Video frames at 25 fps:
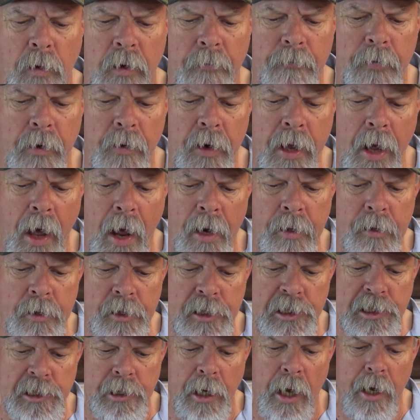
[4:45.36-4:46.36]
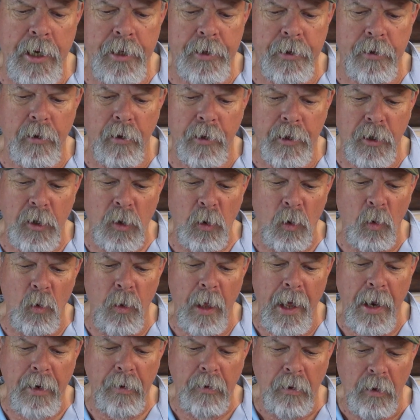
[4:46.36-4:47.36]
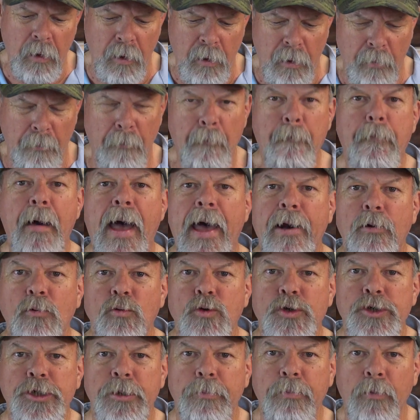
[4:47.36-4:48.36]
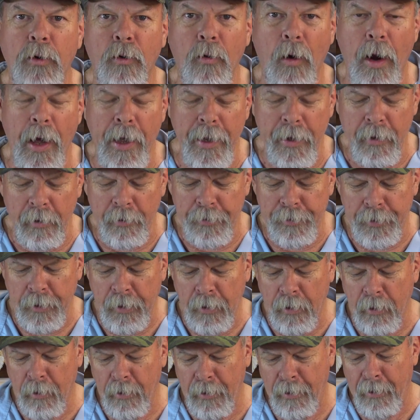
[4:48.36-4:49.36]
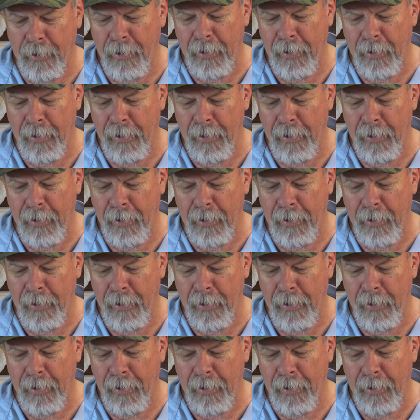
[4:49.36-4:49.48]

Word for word: one, very understated. I'd call that battleship grey, I think.